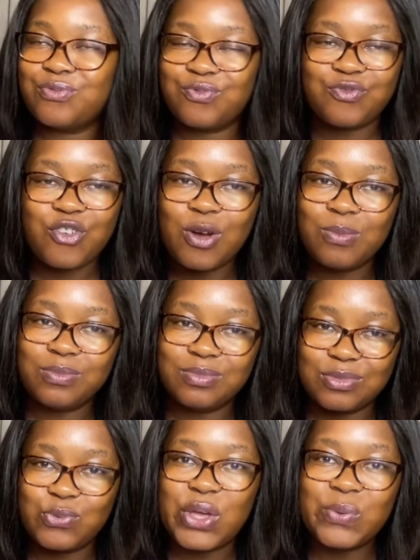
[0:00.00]
from
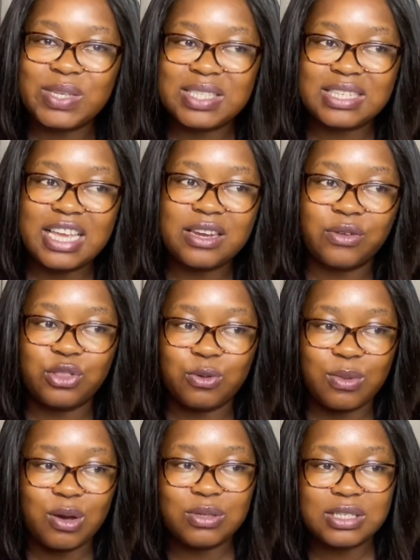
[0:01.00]
where we stayed on the
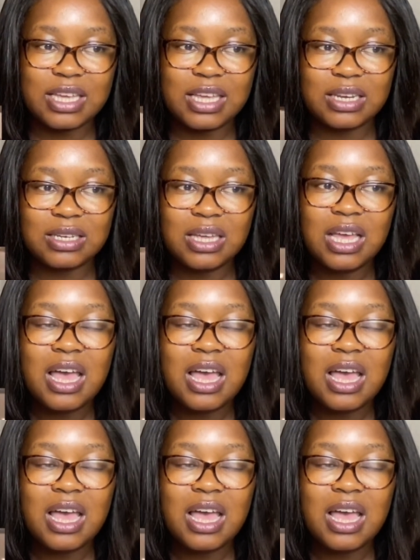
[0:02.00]
mountain